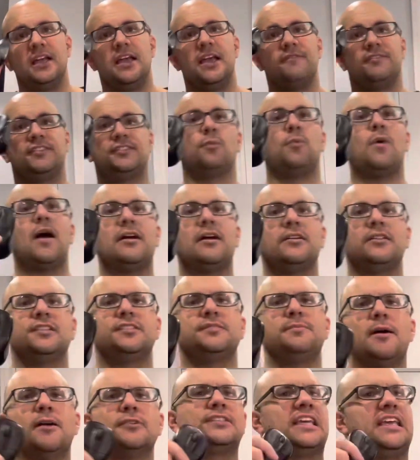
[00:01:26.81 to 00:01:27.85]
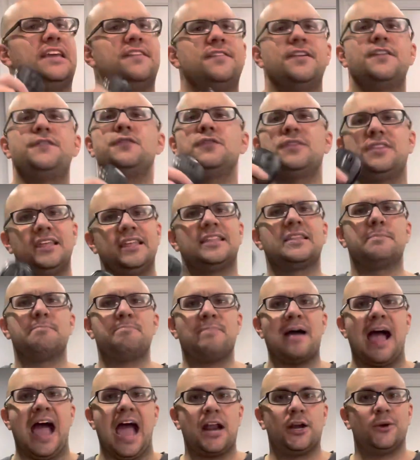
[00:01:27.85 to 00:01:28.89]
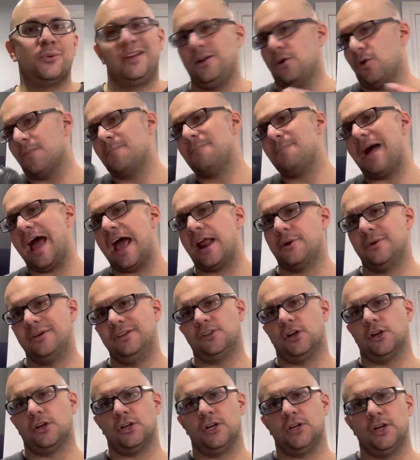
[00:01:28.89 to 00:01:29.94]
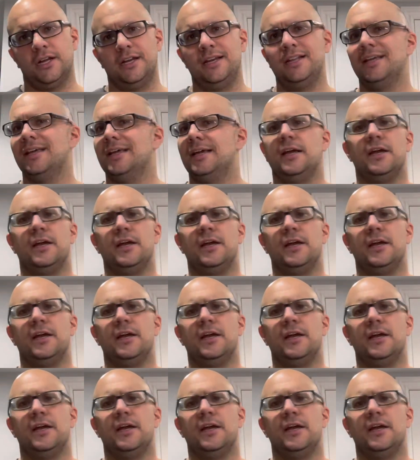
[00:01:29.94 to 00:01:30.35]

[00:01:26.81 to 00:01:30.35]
If it's a wireless mouse, even if you think the battery or batteries are good,